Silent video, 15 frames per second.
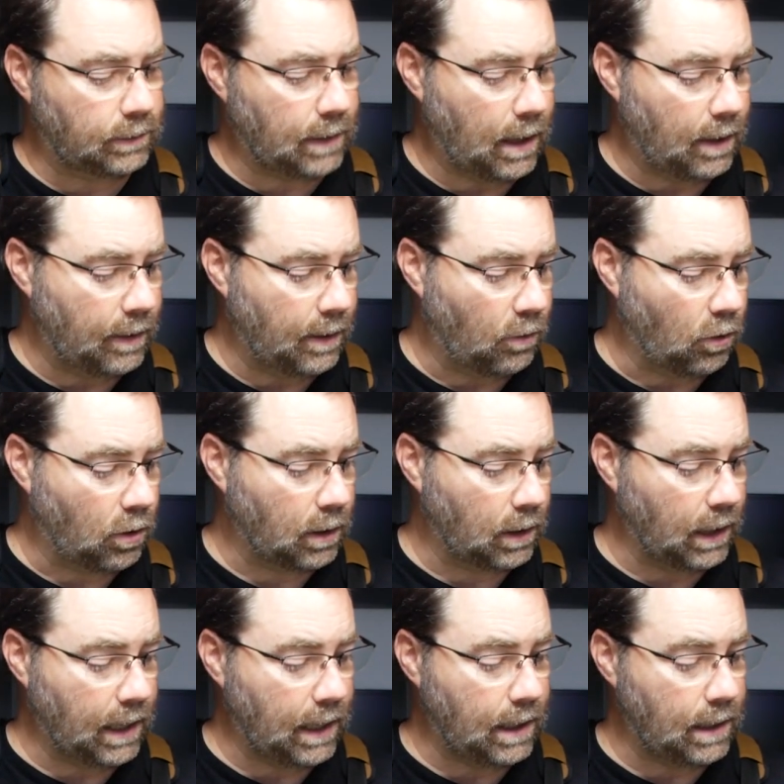that they were
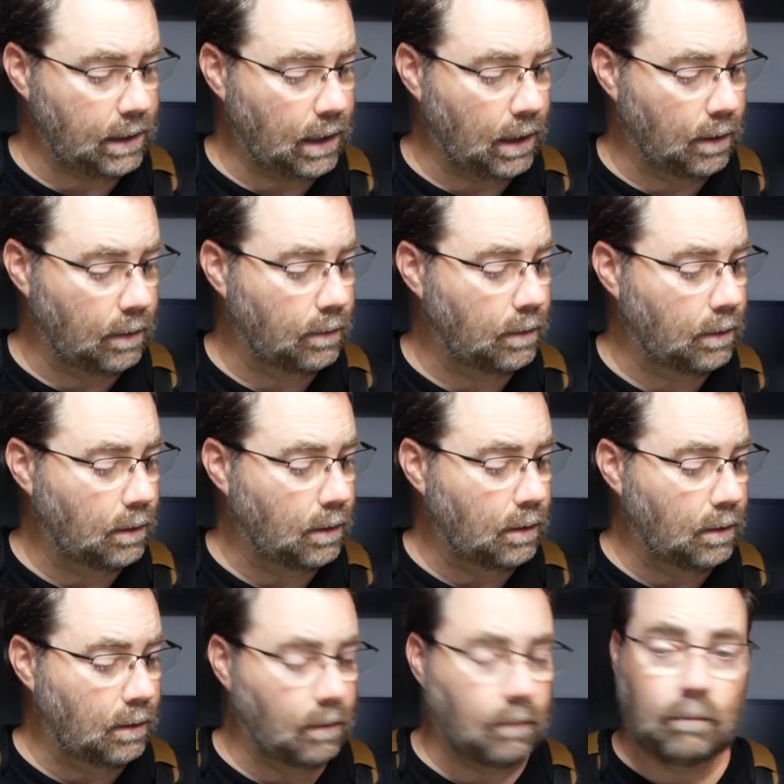clean
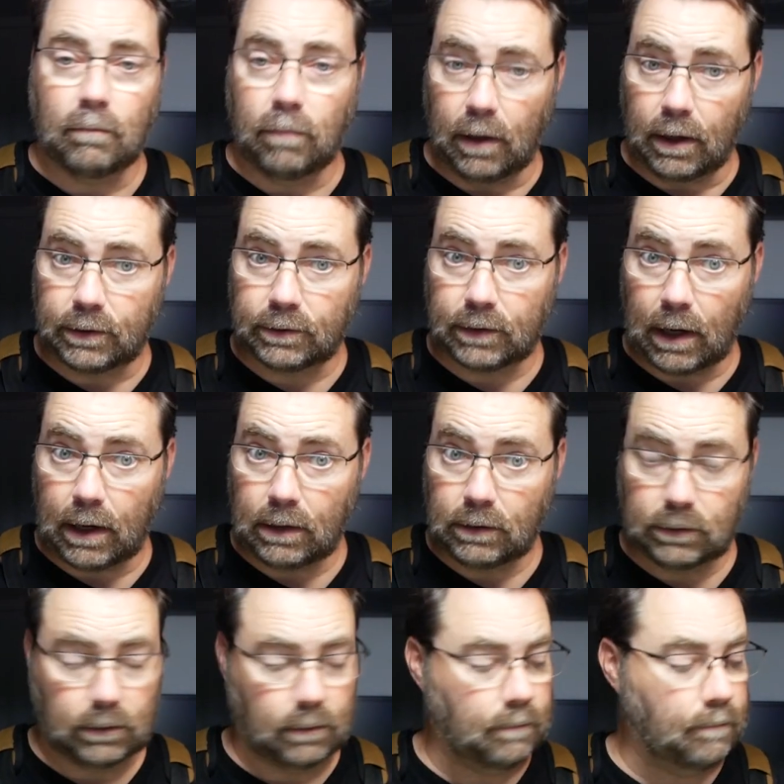blood
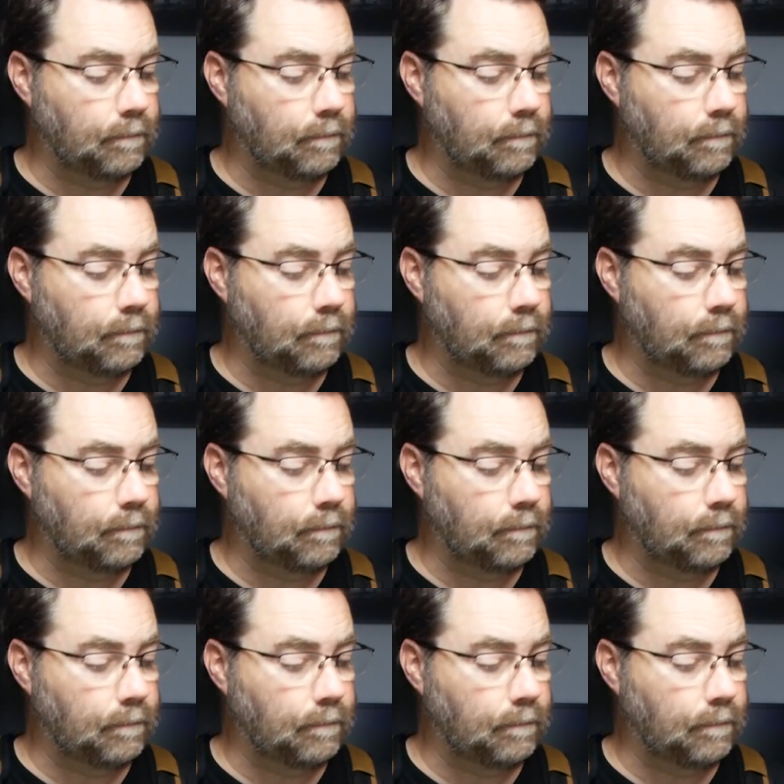stains,